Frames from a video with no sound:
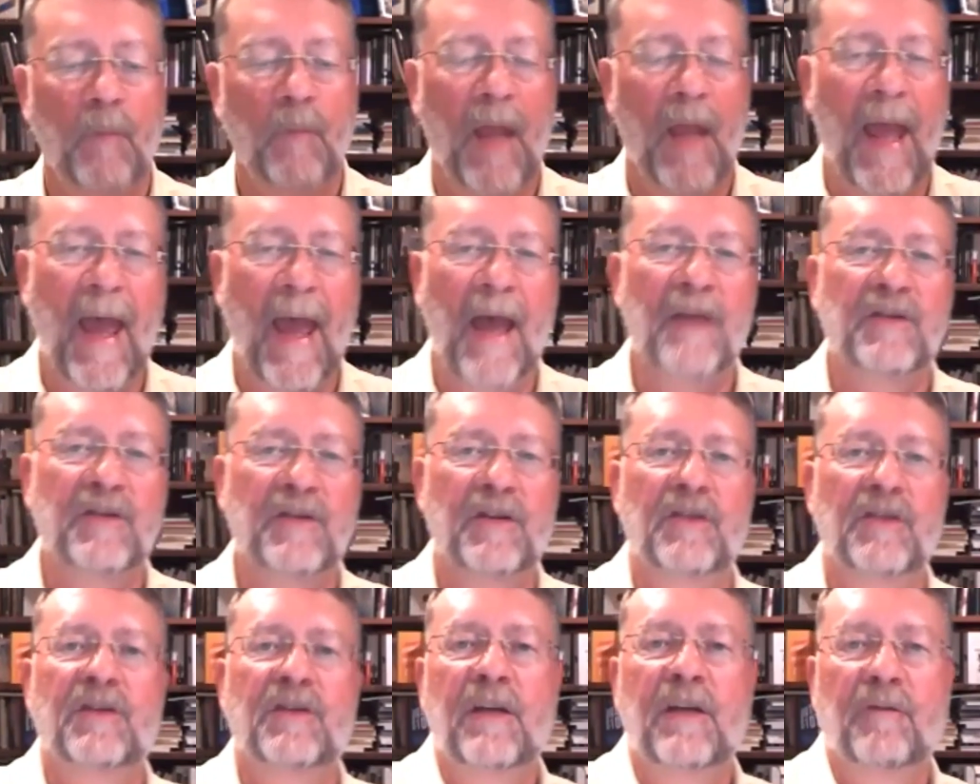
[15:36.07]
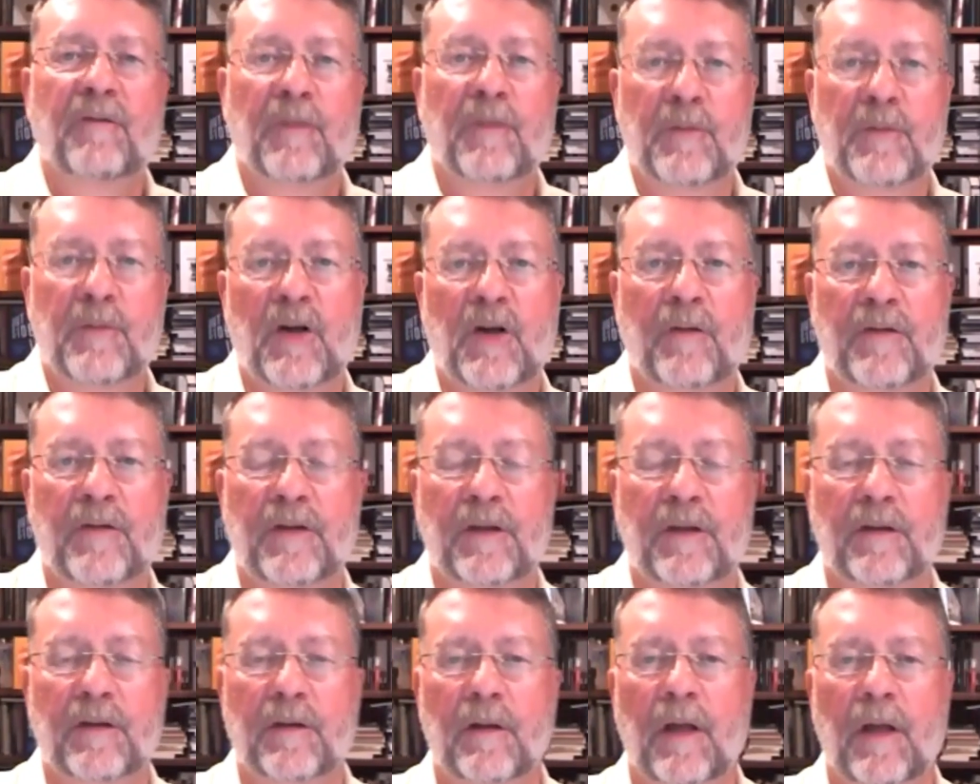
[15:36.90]
as distinct from
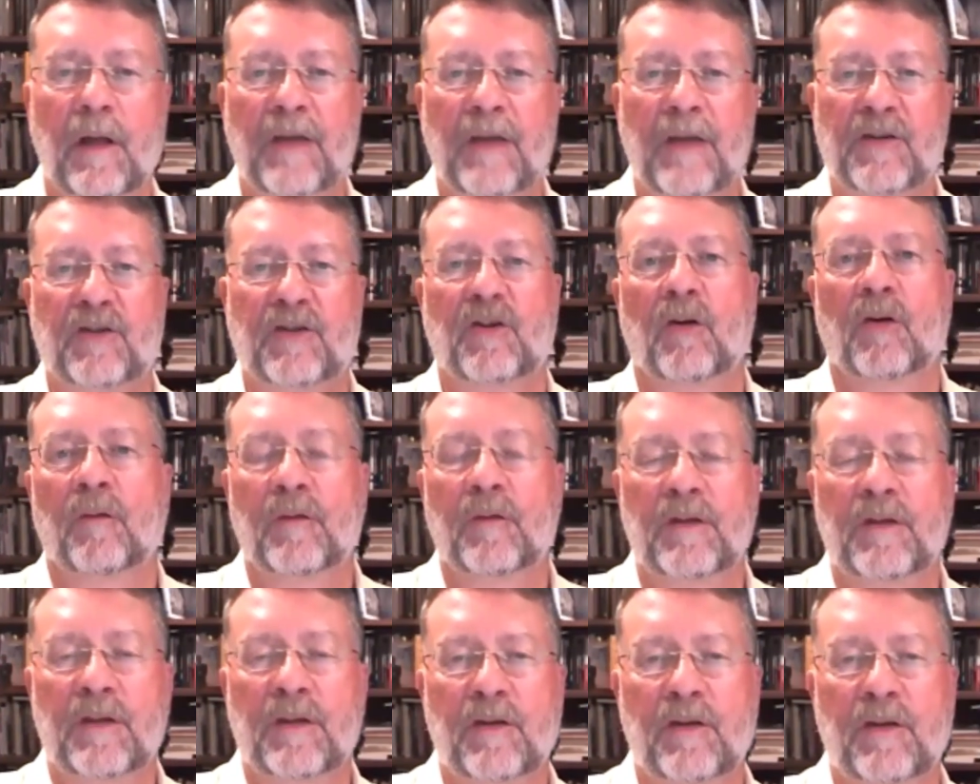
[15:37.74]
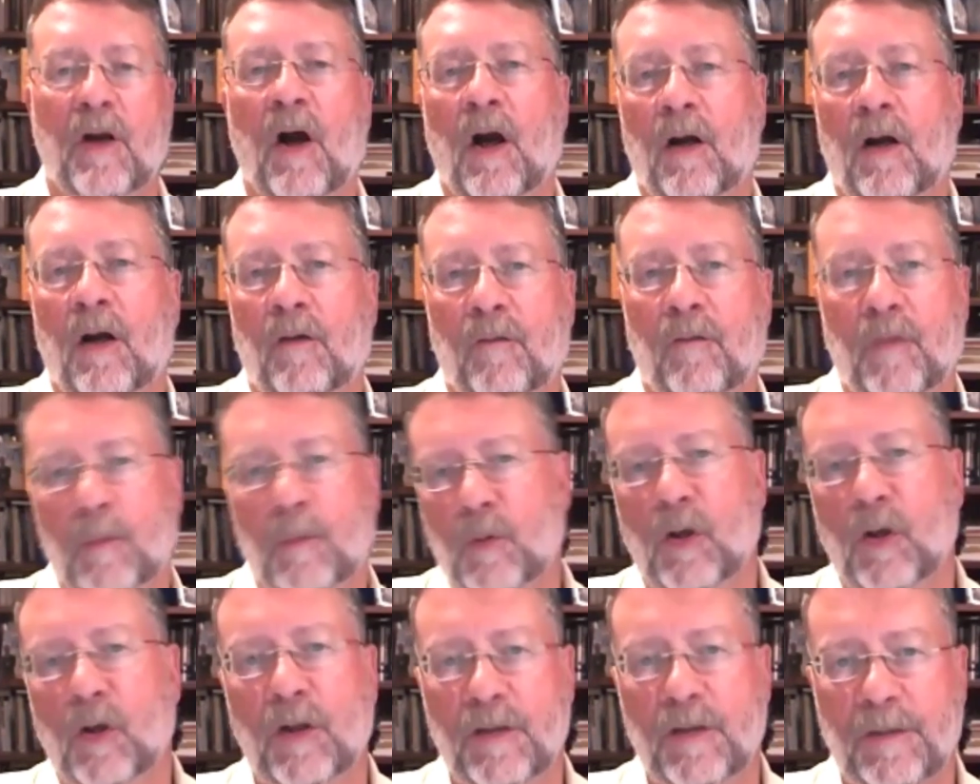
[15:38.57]
services as services are from
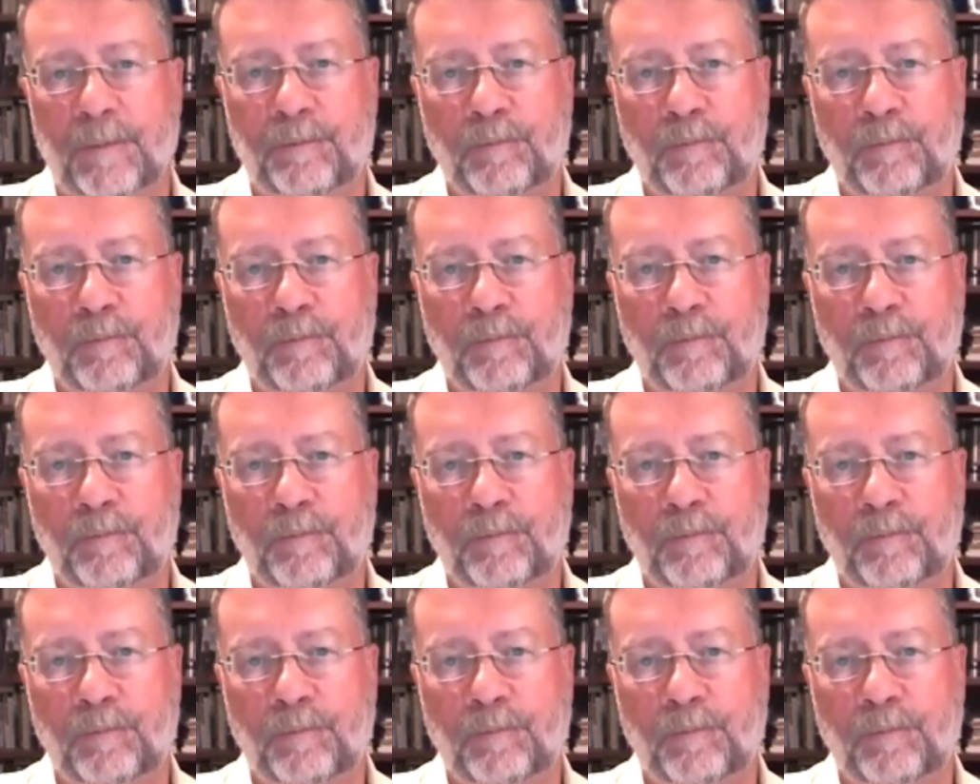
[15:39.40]
goods.